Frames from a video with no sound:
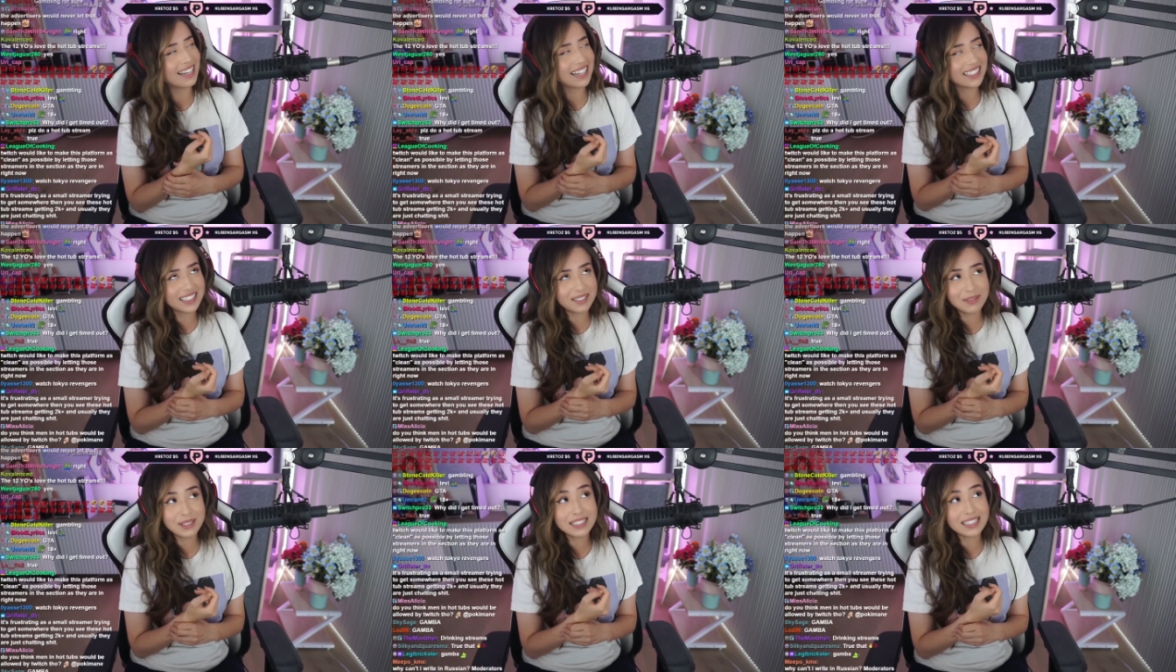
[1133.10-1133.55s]

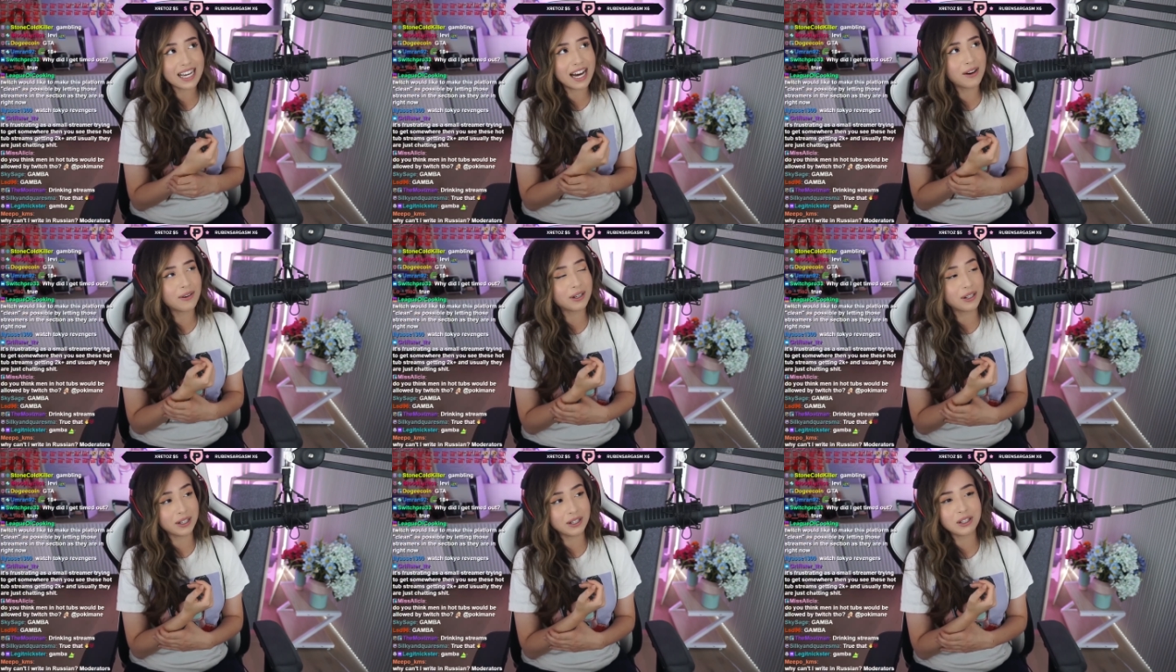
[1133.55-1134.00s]
can't speak to
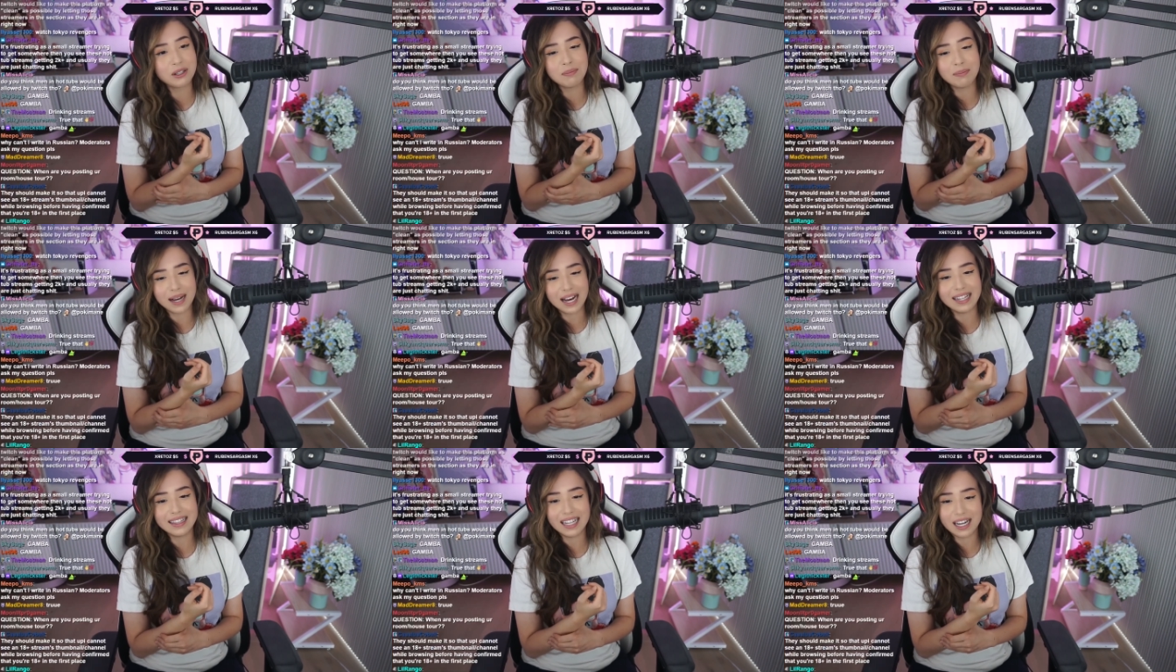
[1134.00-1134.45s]
how good or
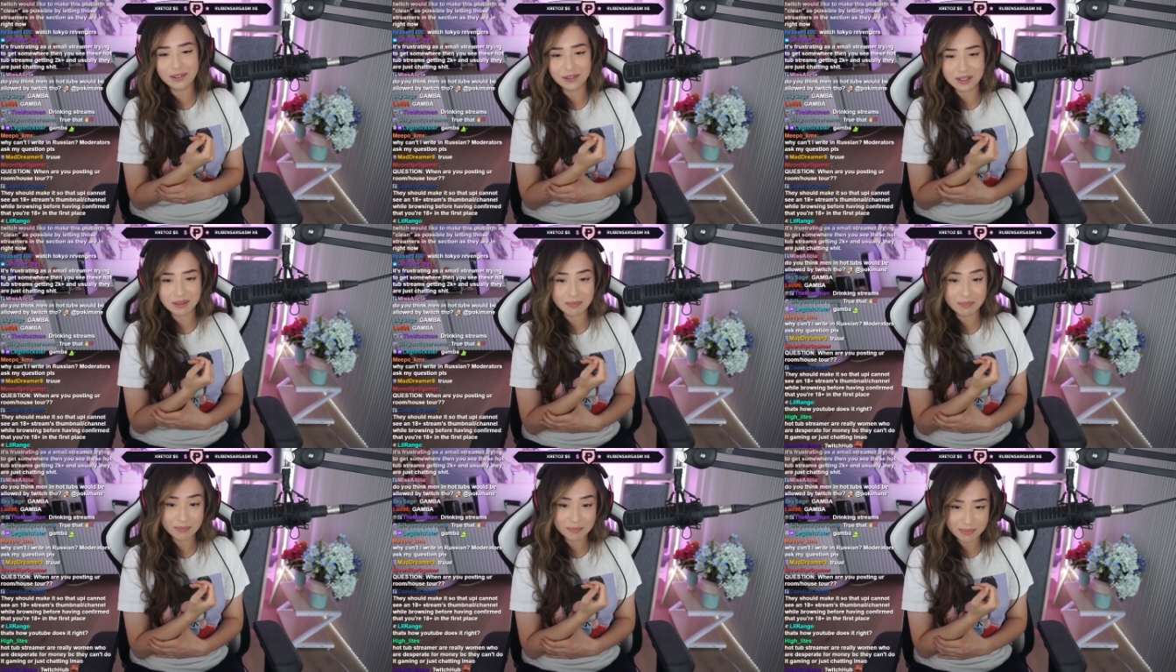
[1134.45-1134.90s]
bad that
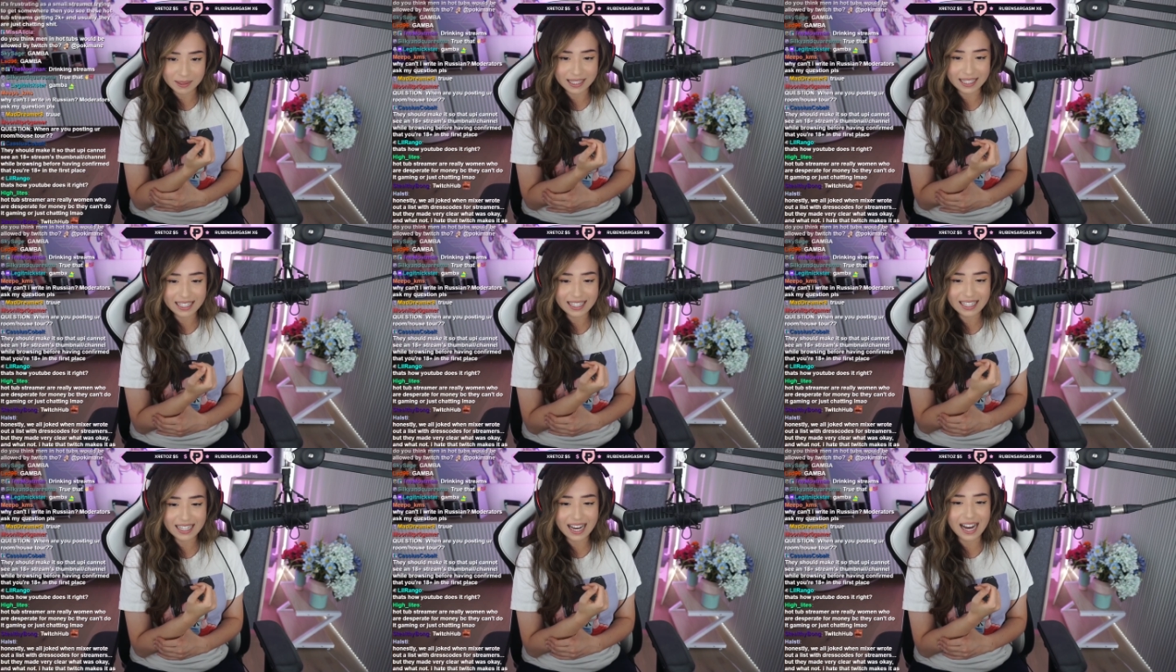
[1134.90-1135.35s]
would
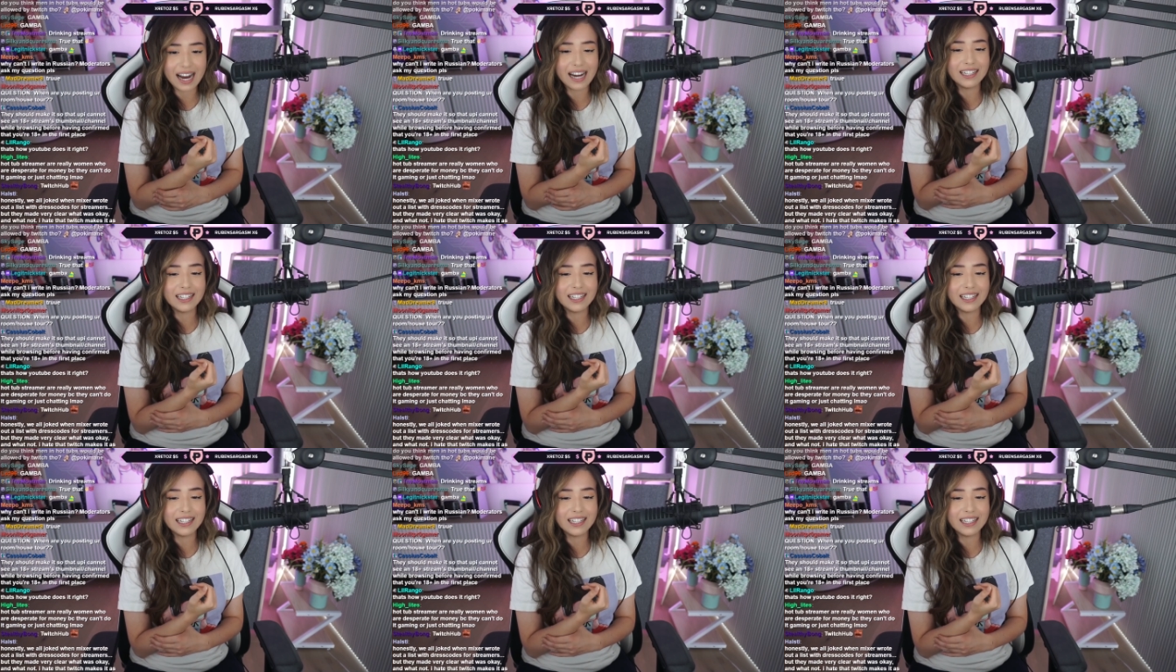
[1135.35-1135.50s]
be.